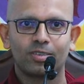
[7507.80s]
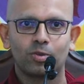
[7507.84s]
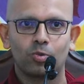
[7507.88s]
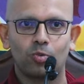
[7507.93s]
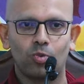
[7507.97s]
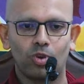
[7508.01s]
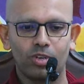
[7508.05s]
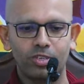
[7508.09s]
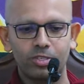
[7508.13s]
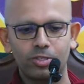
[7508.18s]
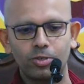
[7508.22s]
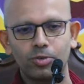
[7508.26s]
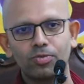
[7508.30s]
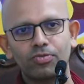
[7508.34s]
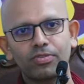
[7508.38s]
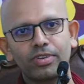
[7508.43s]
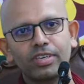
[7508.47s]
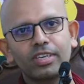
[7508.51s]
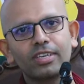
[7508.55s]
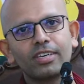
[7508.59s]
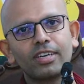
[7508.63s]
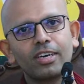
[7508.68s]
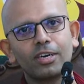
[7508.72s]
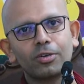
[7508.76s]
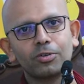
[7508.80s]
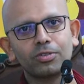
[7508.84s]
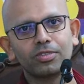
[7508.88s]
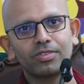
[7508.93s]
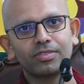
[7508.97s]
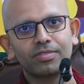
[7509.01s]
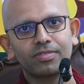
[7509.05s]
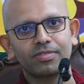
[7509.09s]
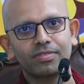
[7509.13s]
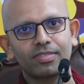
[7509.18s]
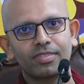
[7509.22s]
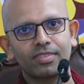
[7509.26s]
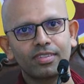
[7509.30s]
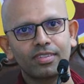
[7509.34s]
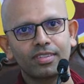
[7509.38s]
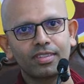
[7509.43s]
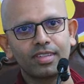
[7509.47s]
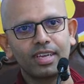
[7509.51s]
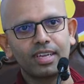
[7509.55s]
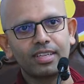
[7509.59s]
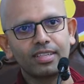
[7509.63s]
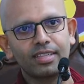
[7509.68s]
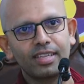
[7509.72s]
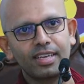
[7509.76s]
Once you've figured out
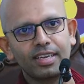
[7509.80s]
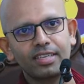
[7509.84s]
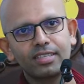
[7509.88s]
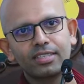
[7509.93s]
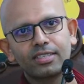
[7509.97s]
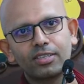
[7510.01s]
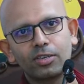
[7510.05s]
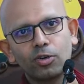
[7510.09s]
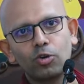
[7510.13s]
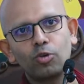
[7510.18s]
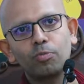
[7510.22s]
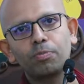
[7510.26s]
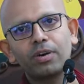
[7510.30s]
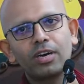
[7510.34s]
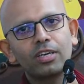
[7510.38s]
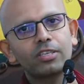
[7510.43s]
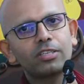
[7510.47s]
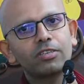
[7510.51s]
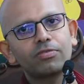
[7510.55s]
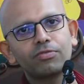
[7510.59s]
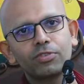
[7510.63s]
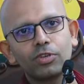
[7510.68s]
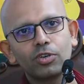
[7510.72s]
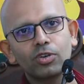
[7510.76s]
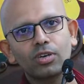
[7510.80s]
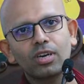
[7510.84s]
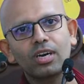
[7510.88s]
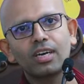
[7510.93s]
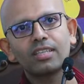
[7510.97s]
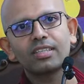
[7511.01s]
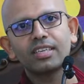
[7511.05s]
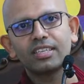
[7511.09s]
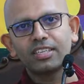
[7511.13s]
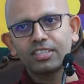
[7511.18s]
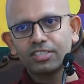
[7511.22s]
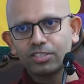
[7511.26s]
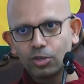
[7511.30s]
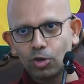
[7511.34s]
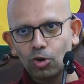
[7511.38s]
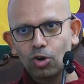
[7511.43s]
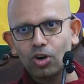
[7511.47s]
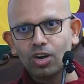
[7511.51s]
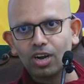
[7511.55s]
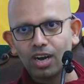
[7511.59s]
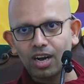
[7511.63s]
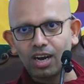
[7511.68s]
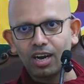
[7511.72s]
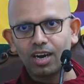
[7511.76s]
that there is no part of your car that is
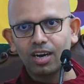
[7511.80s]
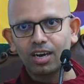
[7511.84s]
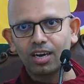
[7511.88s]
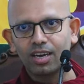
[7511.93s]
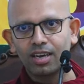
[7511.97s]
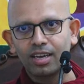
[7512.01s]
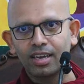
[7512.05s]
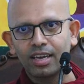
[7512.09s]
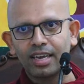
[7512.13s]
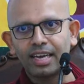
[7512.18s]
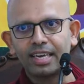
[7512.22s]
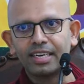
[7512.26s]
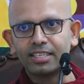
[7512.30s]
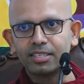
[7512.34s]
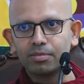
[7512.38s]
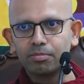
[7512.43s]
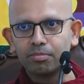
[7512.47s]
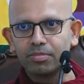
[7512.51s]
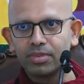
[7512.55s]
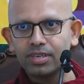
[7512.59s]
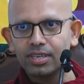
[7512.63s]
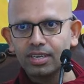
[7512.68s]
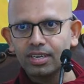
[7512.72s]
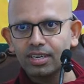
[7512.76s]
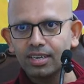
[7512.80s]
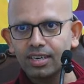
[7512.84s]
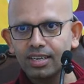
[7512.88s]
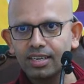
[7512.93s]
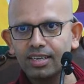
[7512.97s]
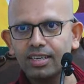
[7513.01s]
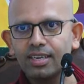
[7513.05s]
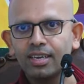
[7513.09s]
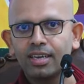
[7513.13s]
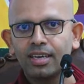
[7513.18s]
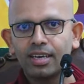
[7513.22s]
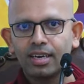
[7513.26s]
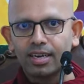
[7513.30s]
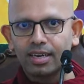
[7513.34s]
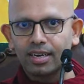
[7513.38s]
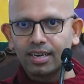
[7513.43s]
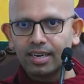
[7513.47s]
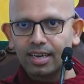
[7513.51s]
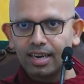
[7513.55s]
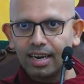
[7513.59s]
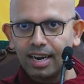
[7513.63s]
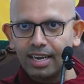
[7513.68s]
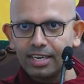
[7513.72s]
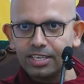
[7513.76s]
your car, it is merely a
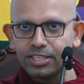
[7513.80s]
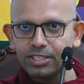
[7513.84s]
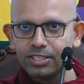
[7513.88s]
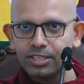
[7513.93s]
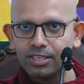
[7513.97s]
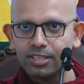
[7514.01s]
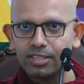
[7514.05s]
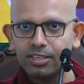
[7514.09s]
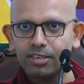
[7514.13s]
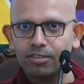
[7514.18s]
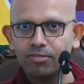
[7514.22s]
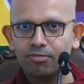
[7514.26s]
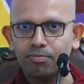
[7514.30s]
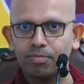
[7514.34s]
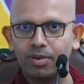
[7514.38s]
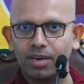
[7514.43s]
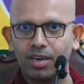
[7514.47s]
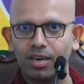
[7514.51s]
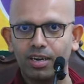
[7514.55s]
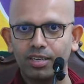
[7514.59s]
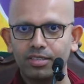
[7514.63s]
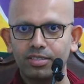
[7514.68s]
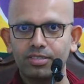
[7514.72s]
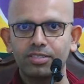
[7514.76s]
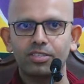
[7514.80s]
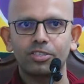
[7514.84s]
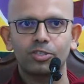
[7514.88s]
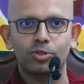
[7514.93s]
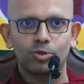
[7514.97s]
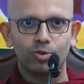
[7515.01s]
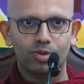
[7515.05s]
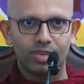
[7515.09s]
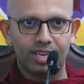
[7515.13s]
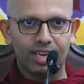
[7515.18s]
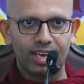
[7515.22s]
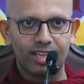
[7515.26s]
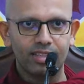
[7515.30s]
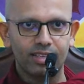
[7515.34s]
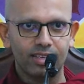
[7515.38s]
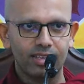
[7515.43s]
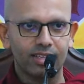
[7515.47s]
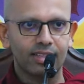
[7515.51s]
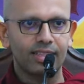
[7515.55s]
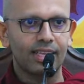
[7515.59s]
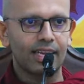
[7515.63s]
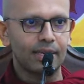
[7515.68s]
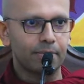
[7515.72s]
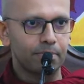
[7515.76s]
collection of parts
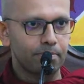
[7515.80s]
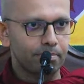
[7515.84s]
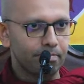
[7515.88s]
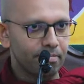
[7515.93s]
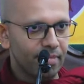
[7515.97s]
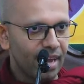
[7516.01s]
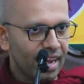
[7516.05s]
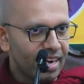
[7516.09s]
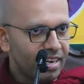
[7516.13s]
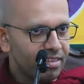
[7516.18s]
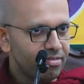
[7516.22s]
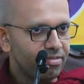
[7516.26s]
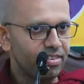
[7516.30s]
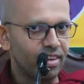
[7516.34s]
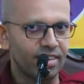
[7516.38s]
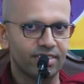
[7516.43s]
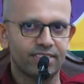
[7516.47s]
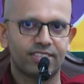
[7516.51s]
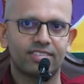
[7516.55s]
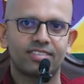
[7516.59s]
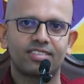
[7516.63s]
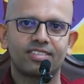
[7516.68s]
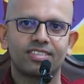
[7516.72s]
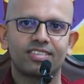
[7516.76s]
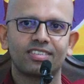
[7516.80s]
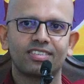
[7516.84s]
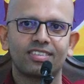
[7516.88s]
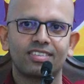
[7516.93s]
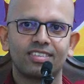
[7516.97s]
together that manifest.